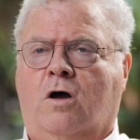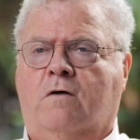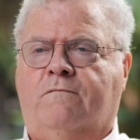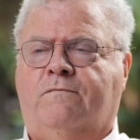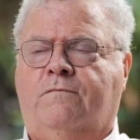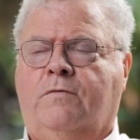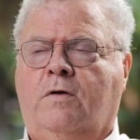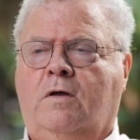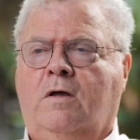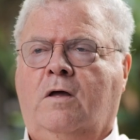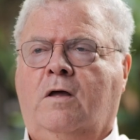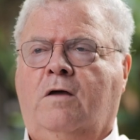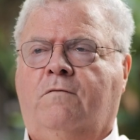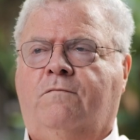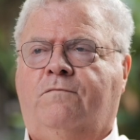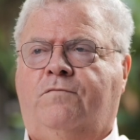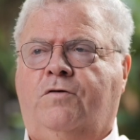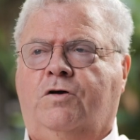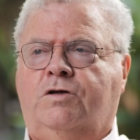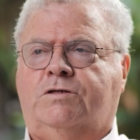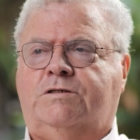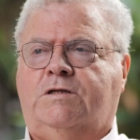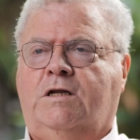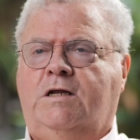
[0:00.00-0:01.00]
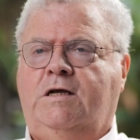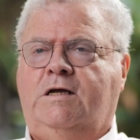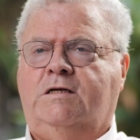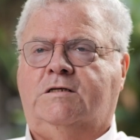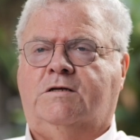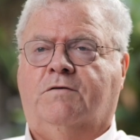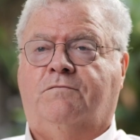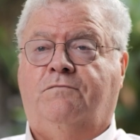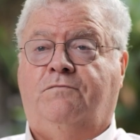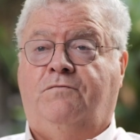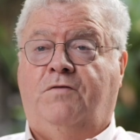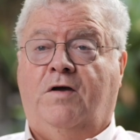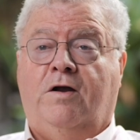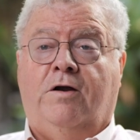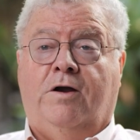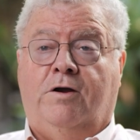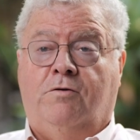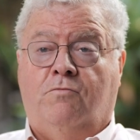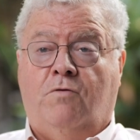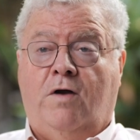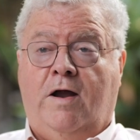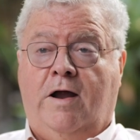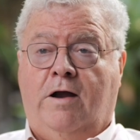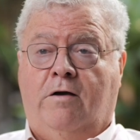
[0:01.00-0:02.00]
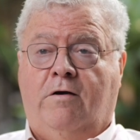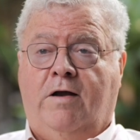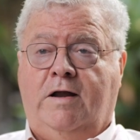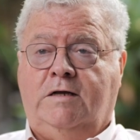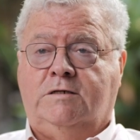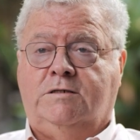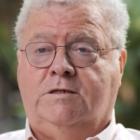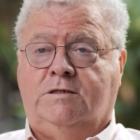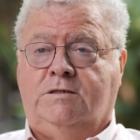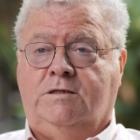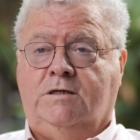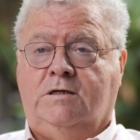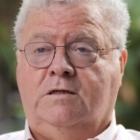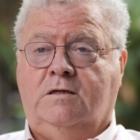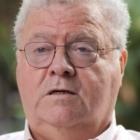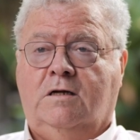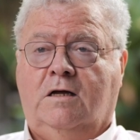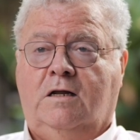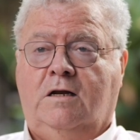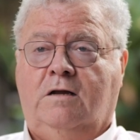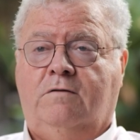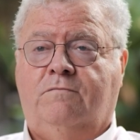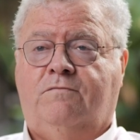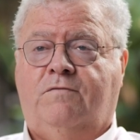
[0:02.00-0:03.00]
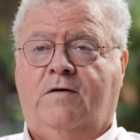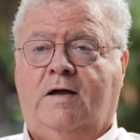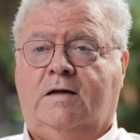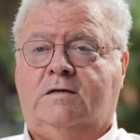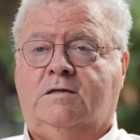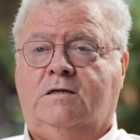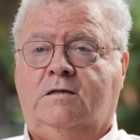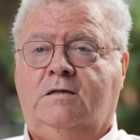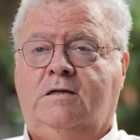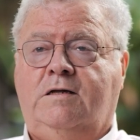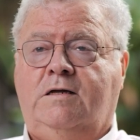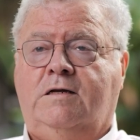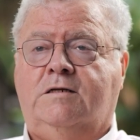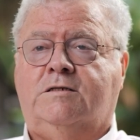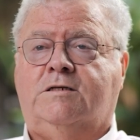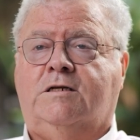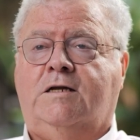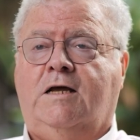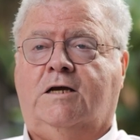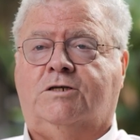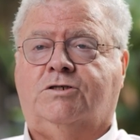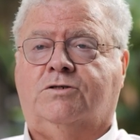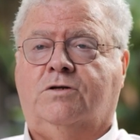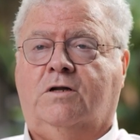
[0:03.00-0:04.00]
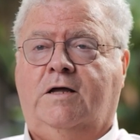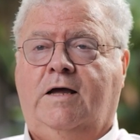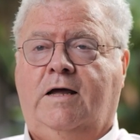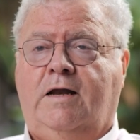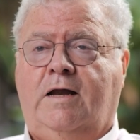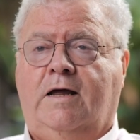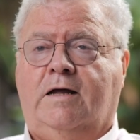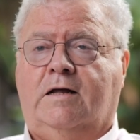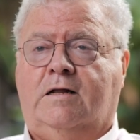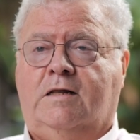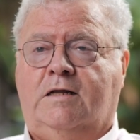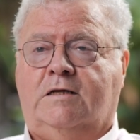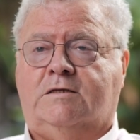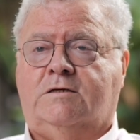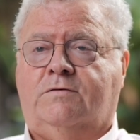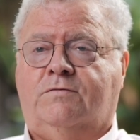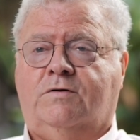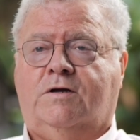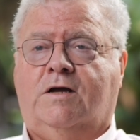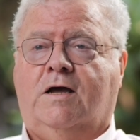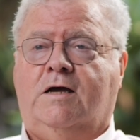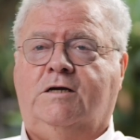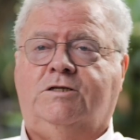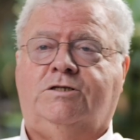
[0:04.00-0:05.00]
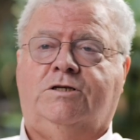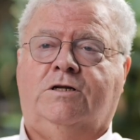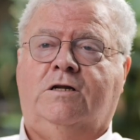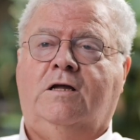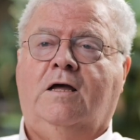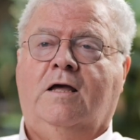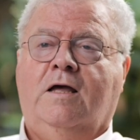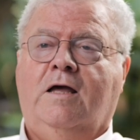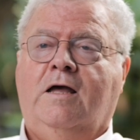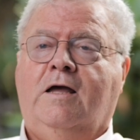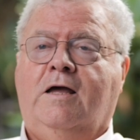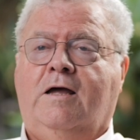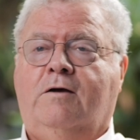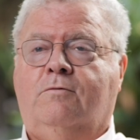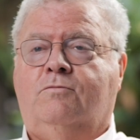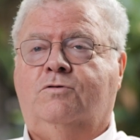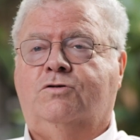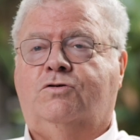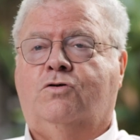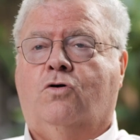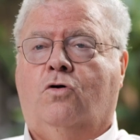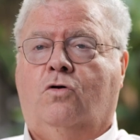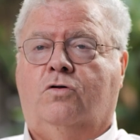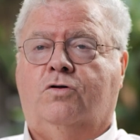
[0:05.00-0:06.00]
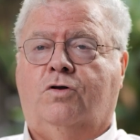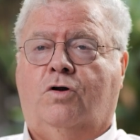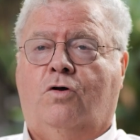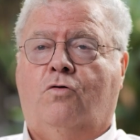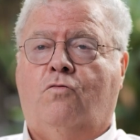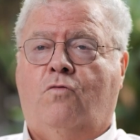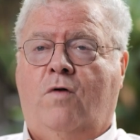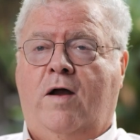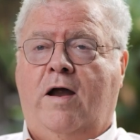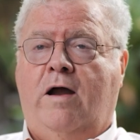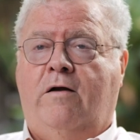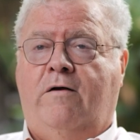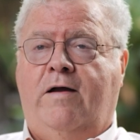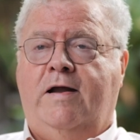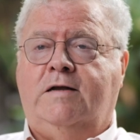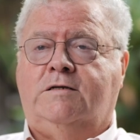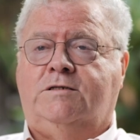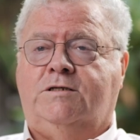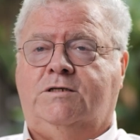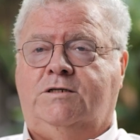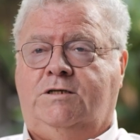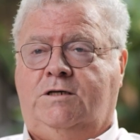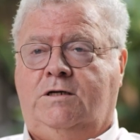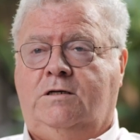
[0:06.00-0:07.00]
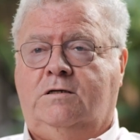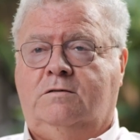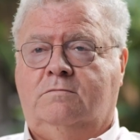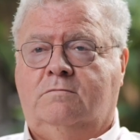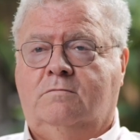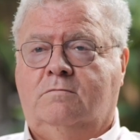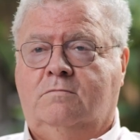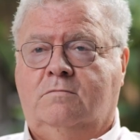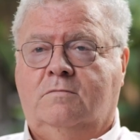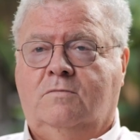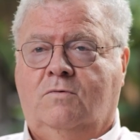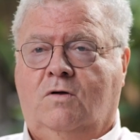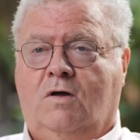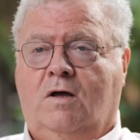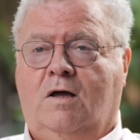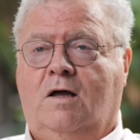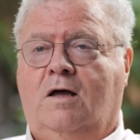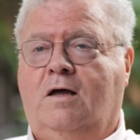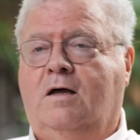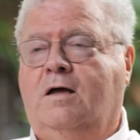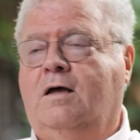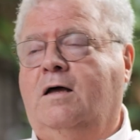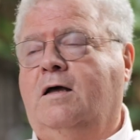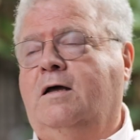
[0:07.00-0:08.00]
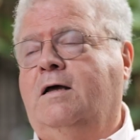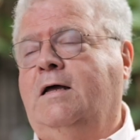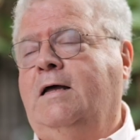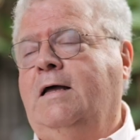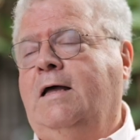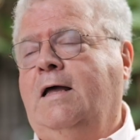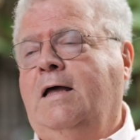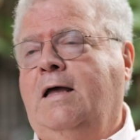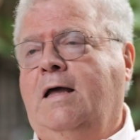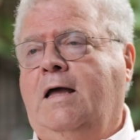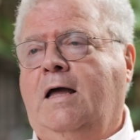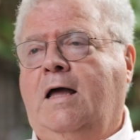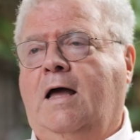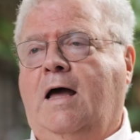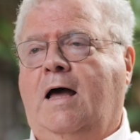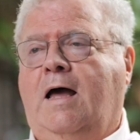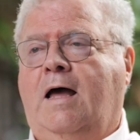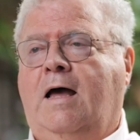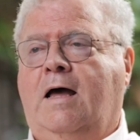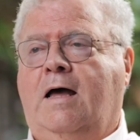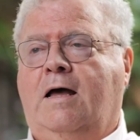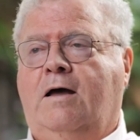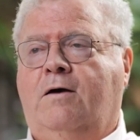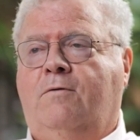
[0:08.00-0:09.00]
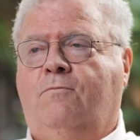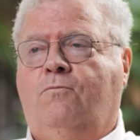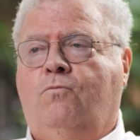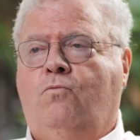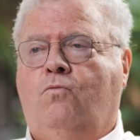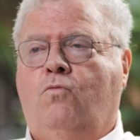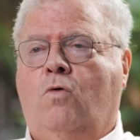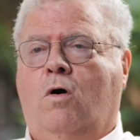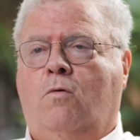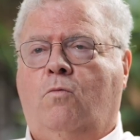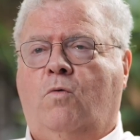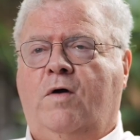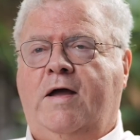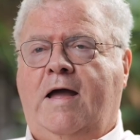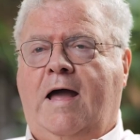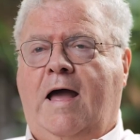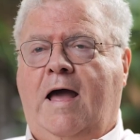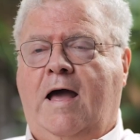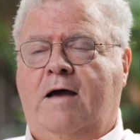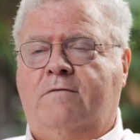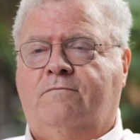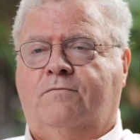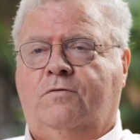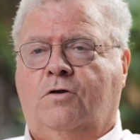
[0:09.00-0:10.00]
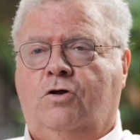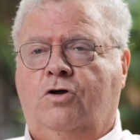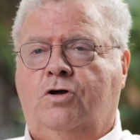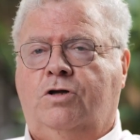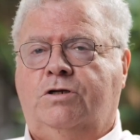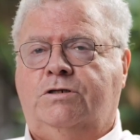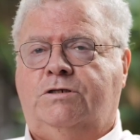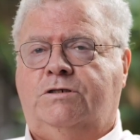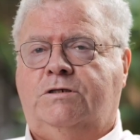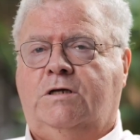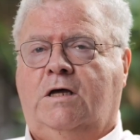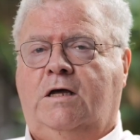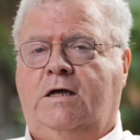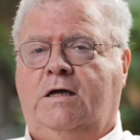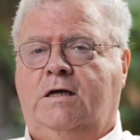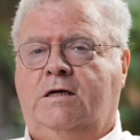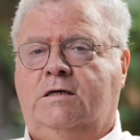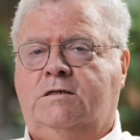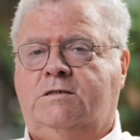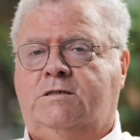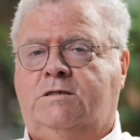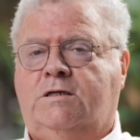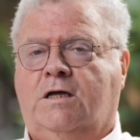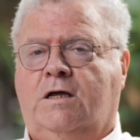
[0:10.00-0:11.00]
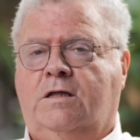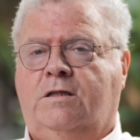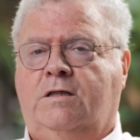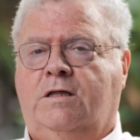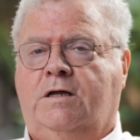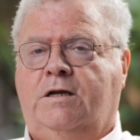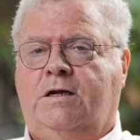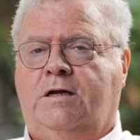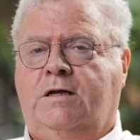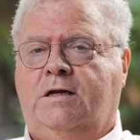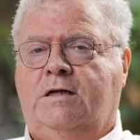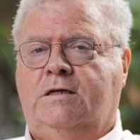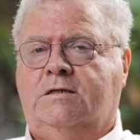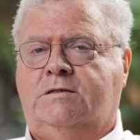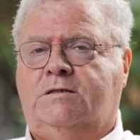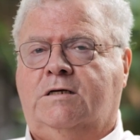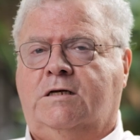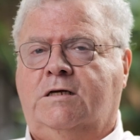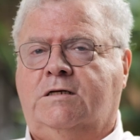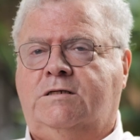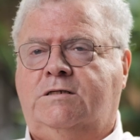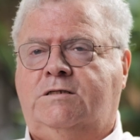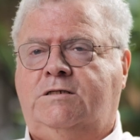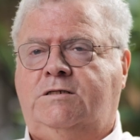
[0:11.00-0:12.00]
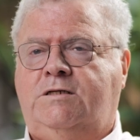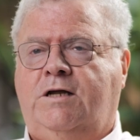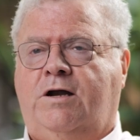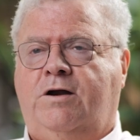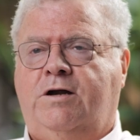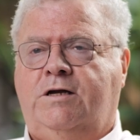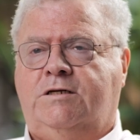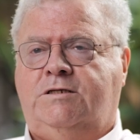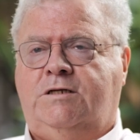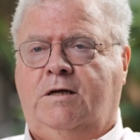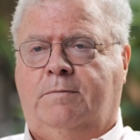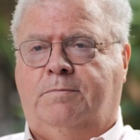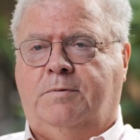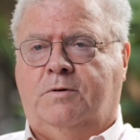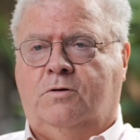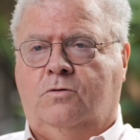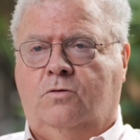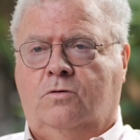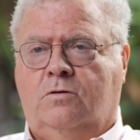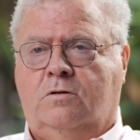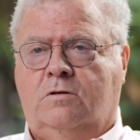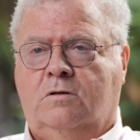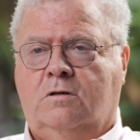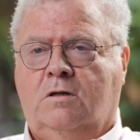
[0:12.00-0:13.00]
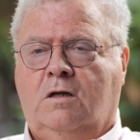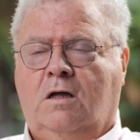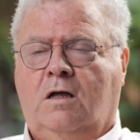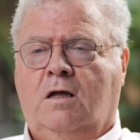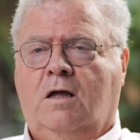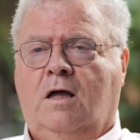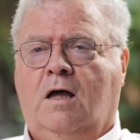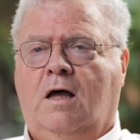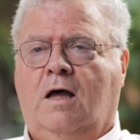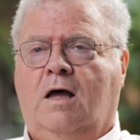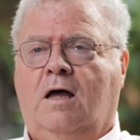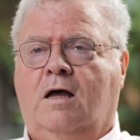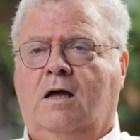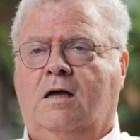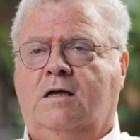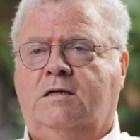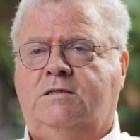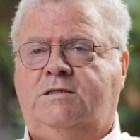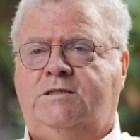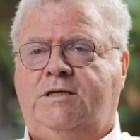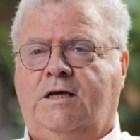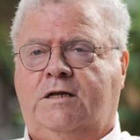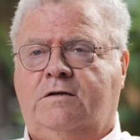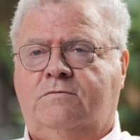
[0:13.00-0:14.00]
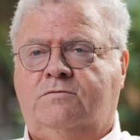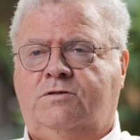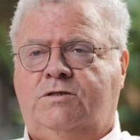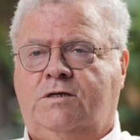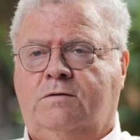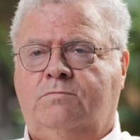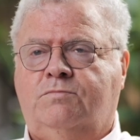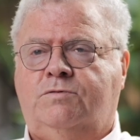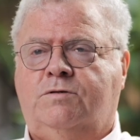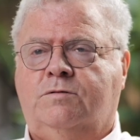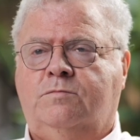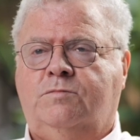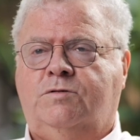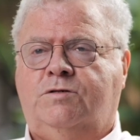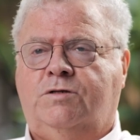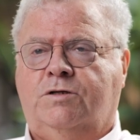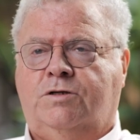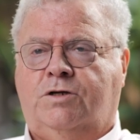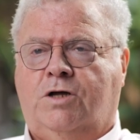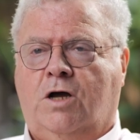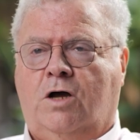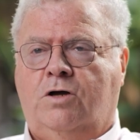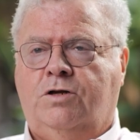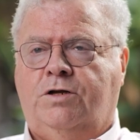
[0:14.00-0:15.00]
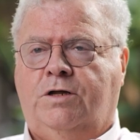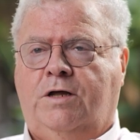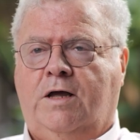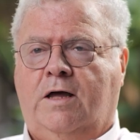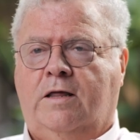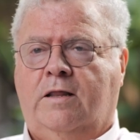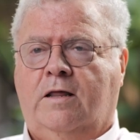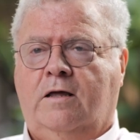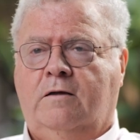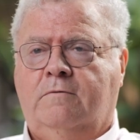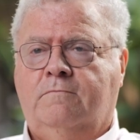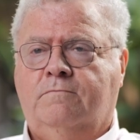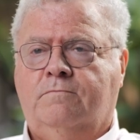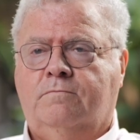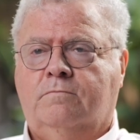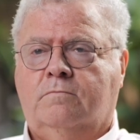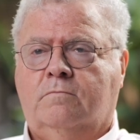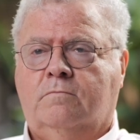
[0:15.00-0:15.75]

off firstly, as a very rare entity, and in fact, in the International Headache Classification, it was called a rare entity. What we have learnt is that it is a stereotypical set of symptoms that go together,